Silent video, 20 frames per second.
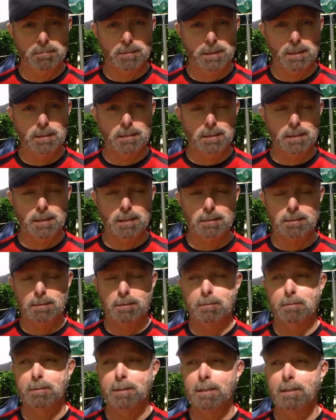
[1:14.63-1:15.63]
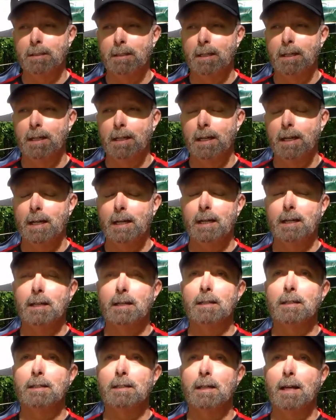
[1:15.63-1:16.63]
seasonings to it.
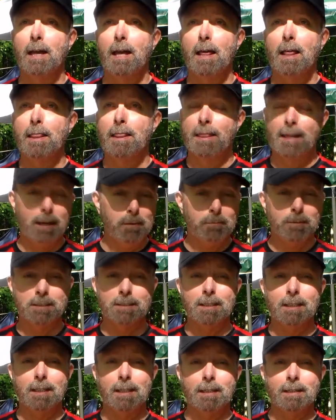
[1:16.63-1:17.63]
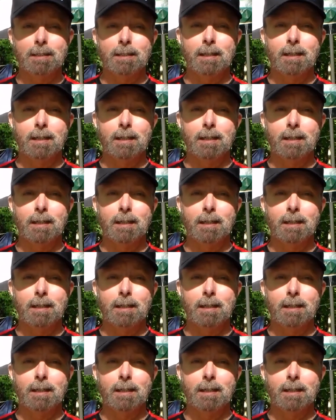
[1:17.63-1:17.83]
And that was it.